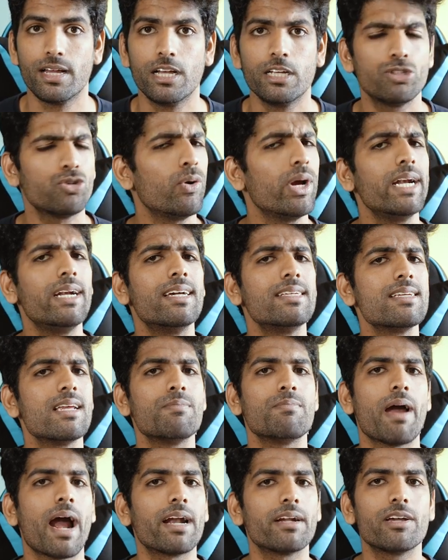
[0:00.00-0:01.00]
So it
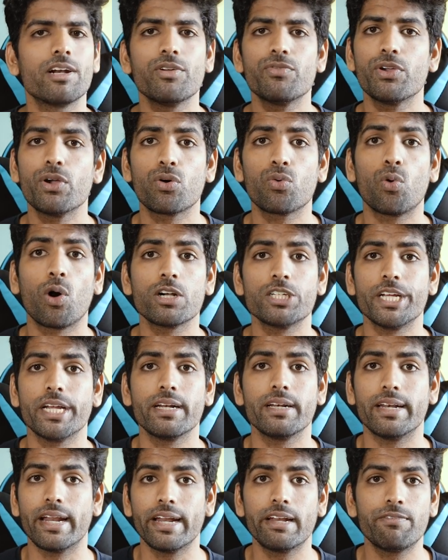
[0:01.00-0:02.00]
doesn't matter if you're
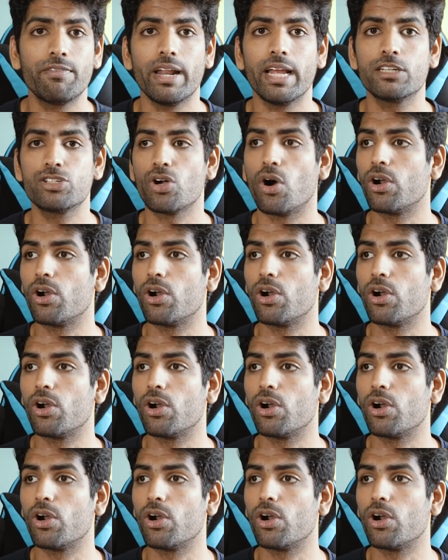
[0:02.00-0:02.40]
watching Netflix